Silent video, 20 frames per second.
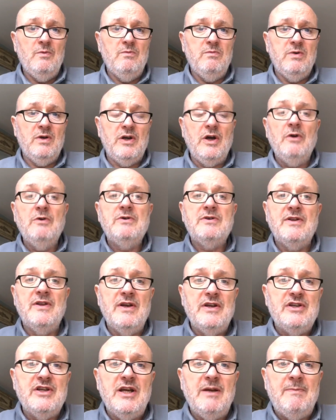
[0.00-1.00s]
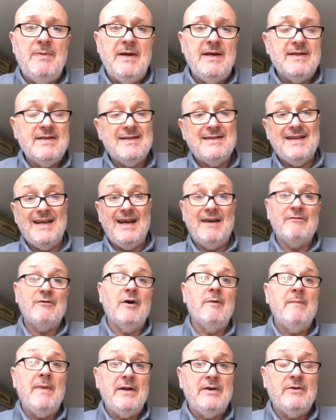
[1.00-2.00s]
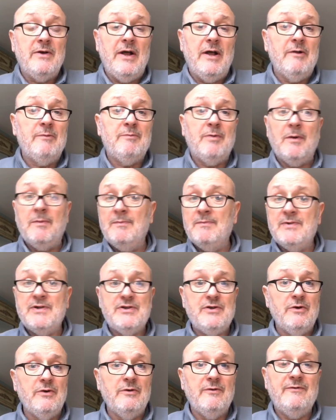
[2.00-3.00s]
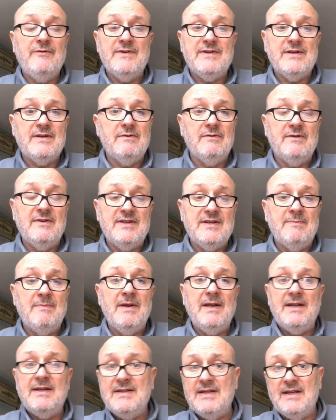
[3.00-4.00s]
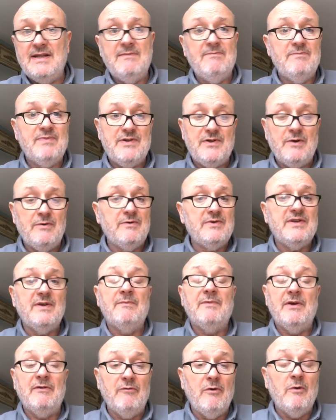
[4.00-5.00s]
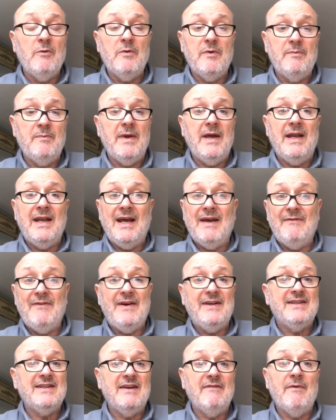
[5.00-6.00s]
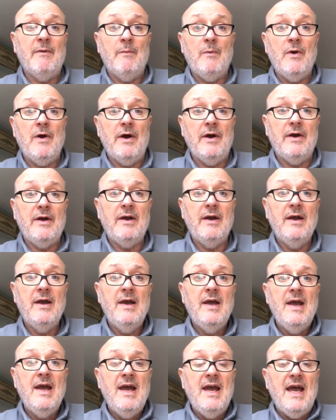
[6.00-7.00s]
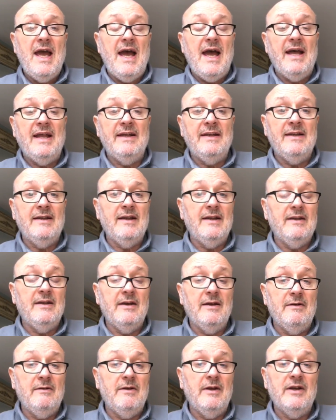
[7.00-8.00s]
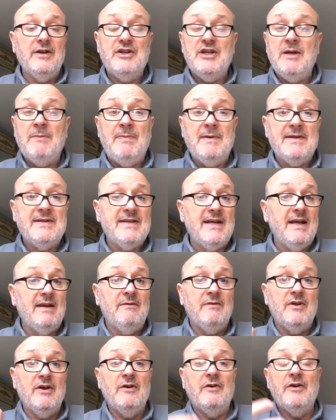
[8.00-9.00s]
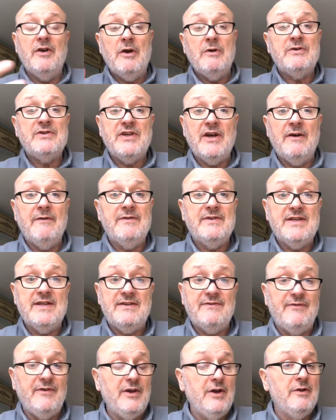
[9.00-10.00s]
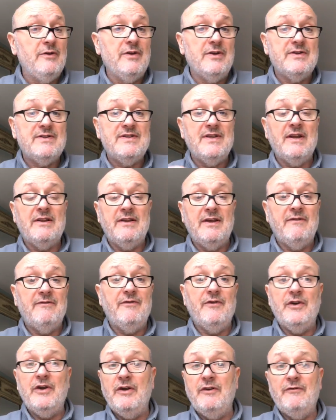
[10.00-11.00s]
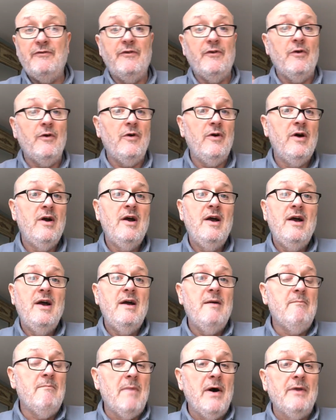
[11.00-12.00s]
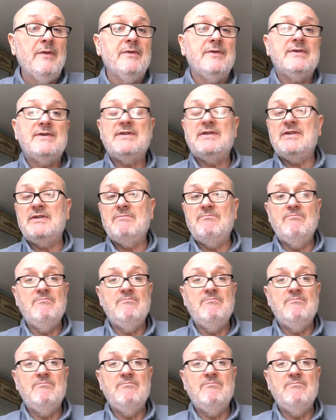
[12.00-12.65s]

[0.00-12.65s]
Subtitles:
go to their GPs and say, I've got a mental health problem, stroke physical disability, stroke something wrong with me, and I've had to give up work. And the GP is saying, there are no services for you, there's nothing for you for months,